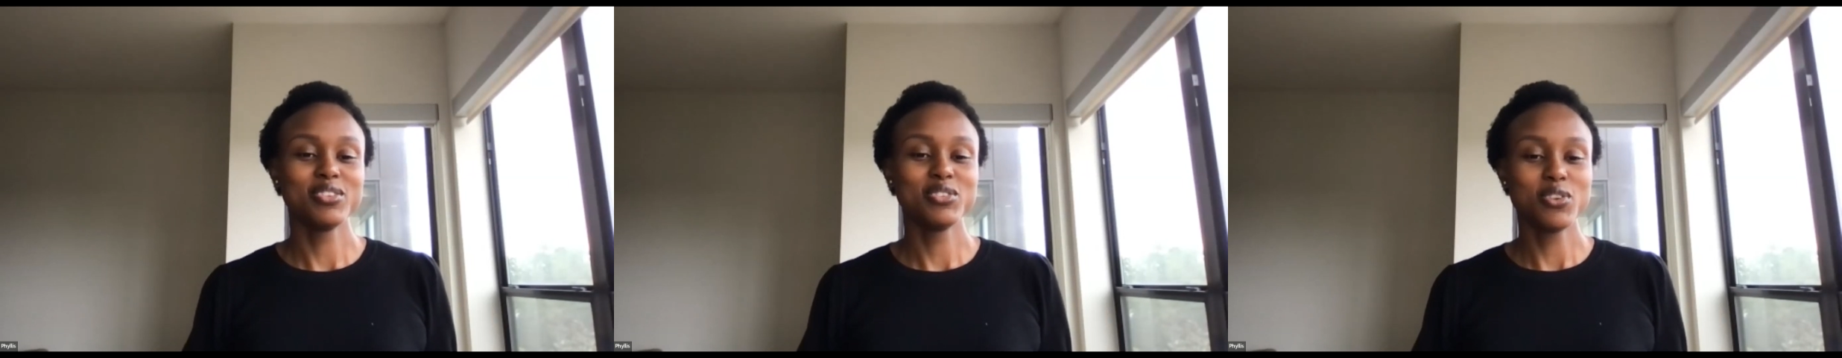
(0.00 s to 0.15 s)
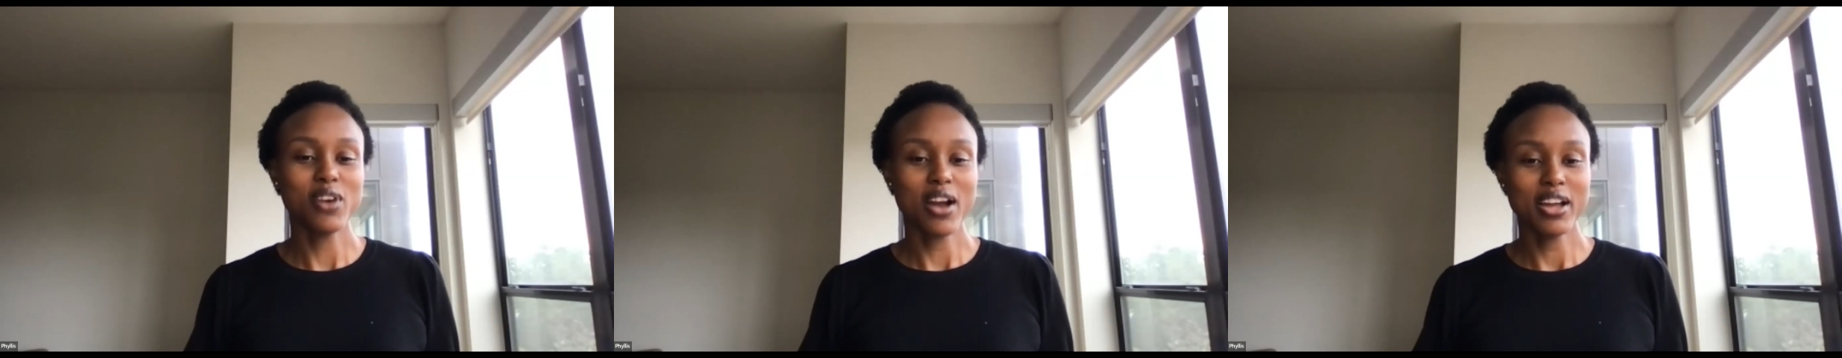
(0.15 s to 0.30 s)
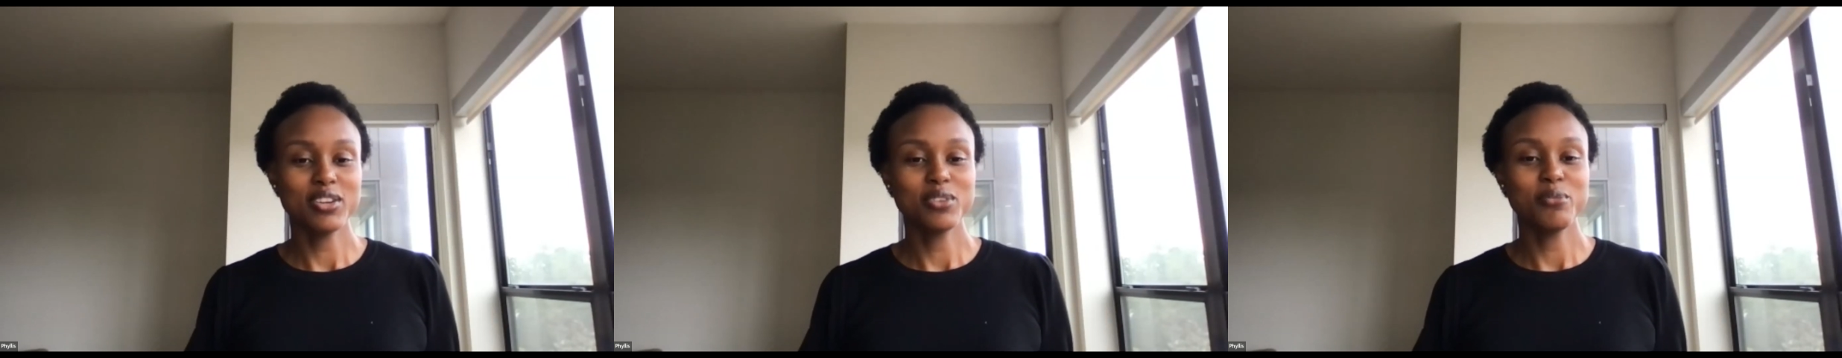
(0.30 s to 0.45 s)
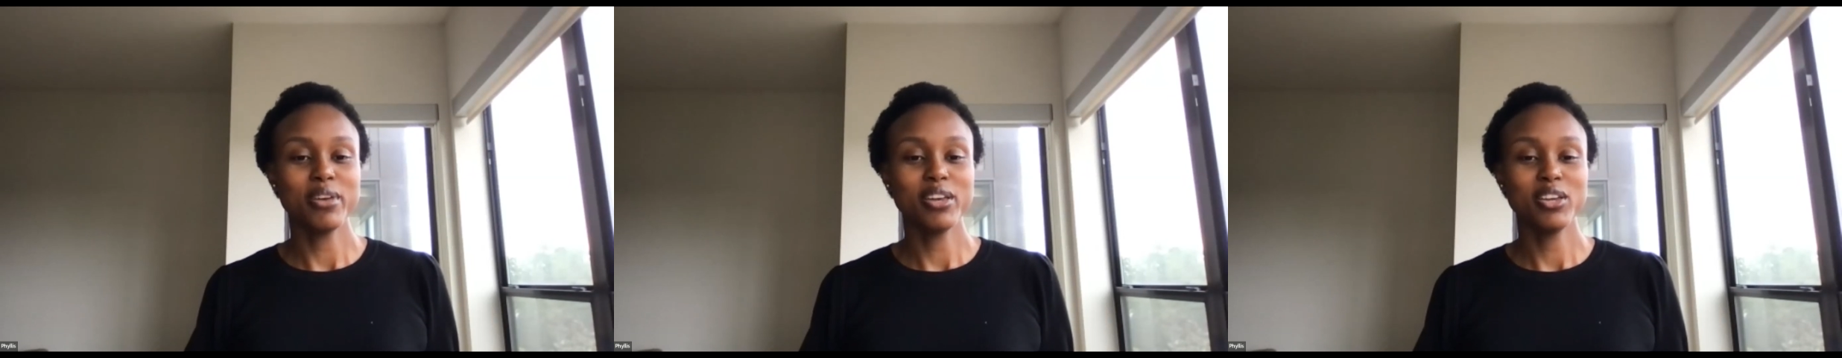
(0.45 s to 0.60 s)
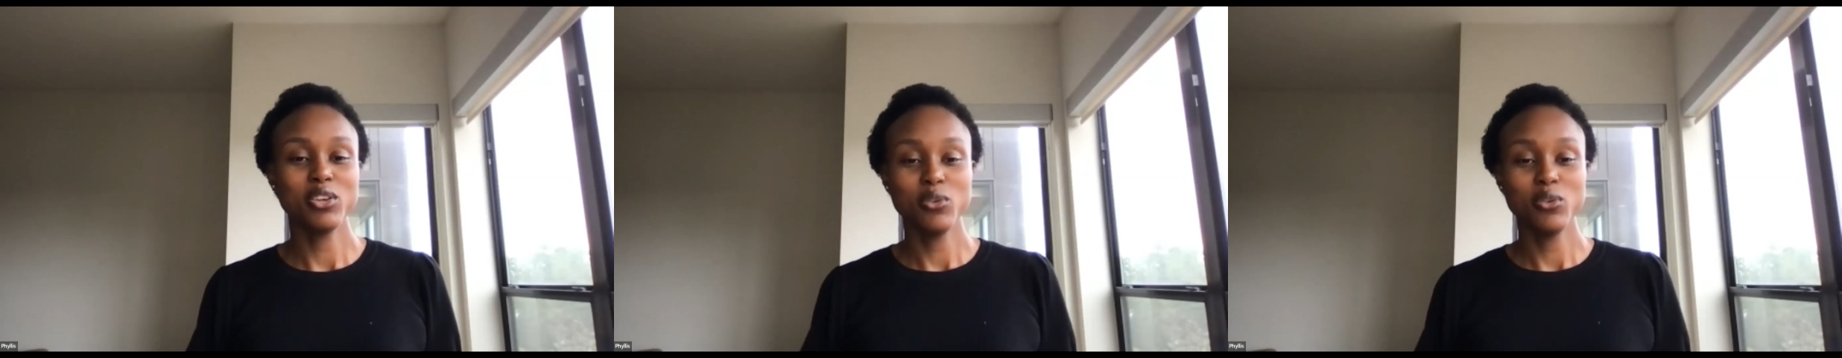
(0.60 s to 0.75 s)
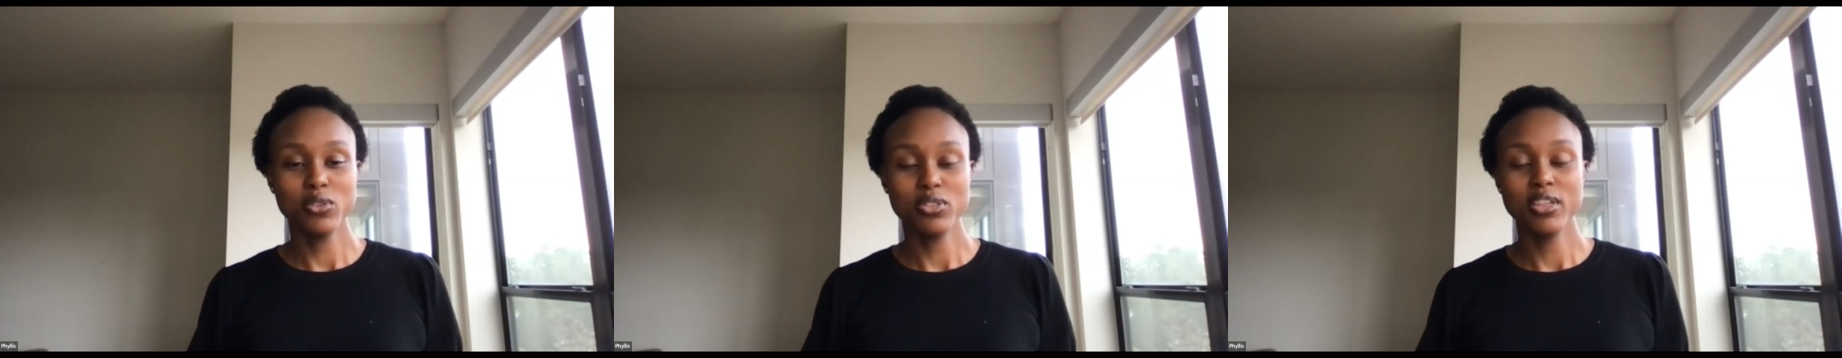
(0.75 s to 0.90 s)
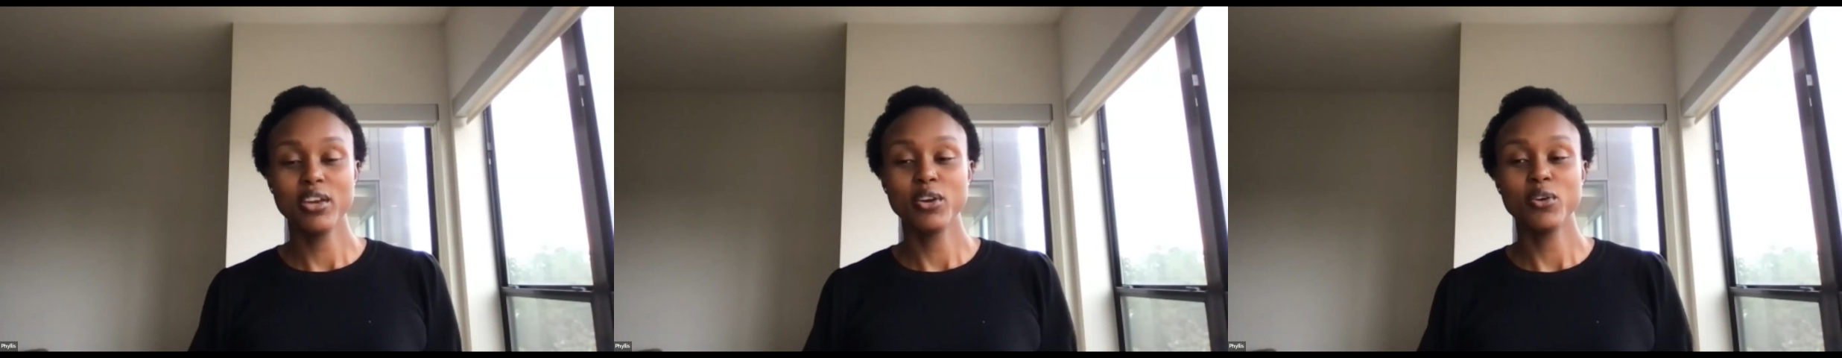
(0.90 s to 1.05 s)
try to make
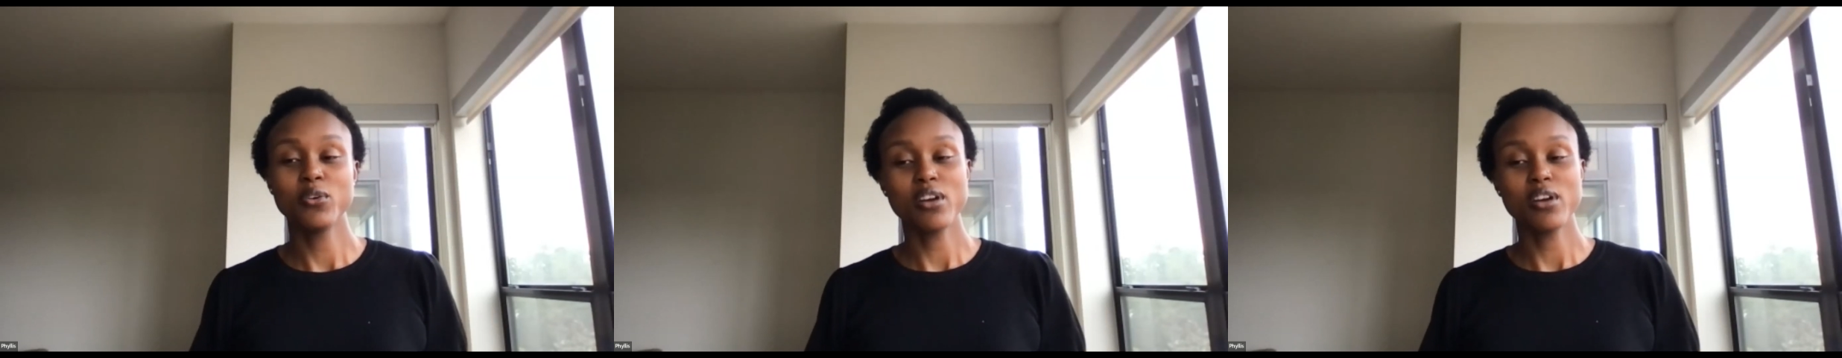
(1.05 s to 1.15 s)
you think,